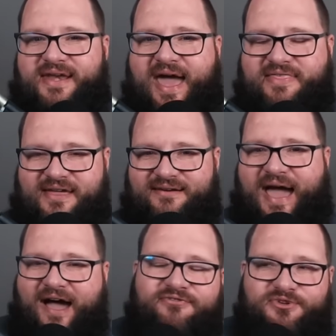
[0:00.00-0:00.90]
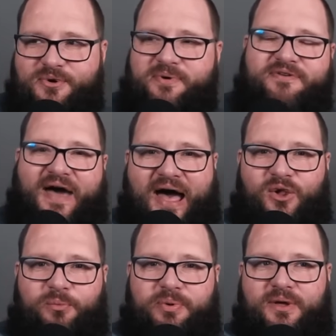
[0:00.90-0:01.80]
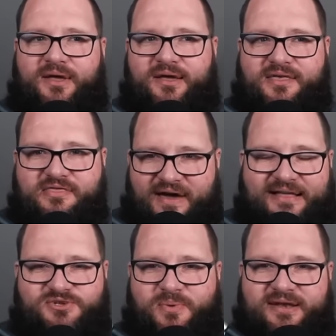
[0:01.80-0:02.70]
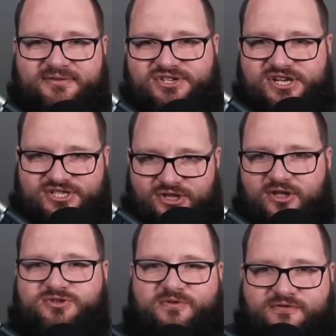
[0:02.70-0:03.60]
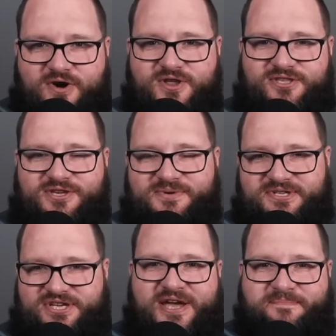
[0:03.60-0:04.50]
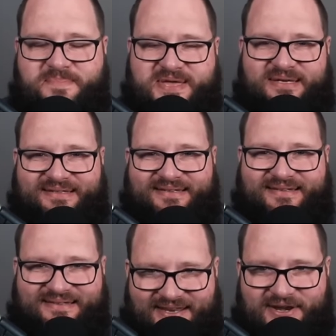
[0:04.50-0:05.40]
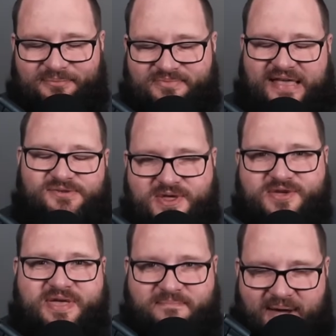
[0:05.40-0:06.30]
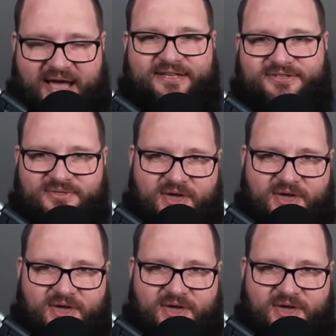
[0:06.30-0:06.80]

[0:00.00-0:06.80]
Right? And then after a bit of help, that's when she starts referring to you as champion, and that's where you get back into